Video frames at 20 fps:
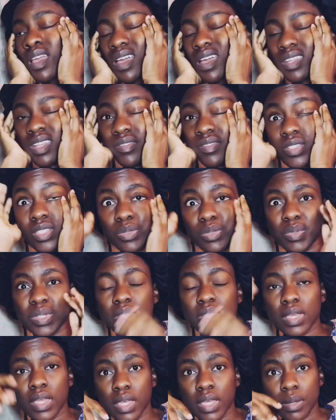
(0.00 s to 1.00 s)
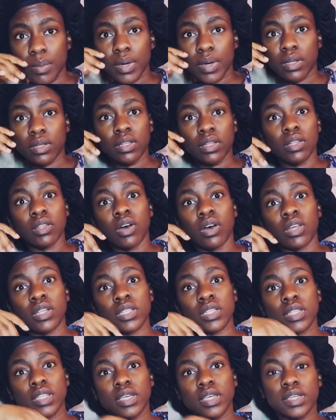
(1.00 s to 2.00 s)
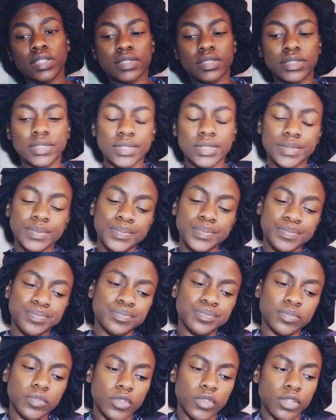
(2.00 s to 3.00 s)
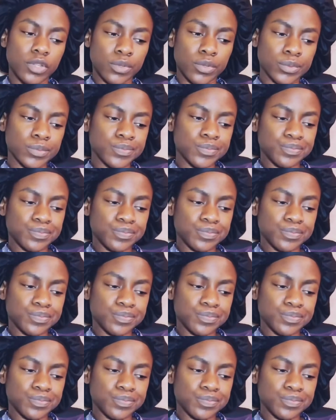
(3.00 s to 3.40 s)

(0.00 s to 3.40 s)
and I've just been thinking about a lot of things, you know.